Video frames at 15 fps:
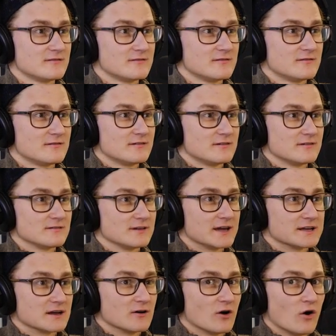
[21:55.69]
Yeah.
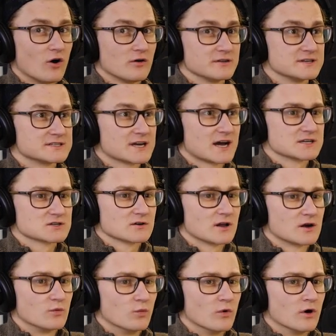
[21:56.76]
Like all these guys are
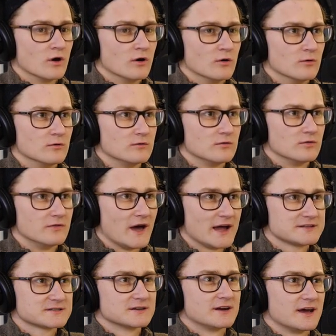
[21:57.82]
like, whoa,
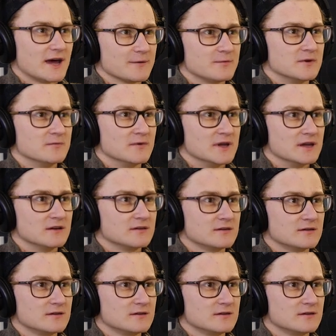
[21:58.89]
that's going to happen to me.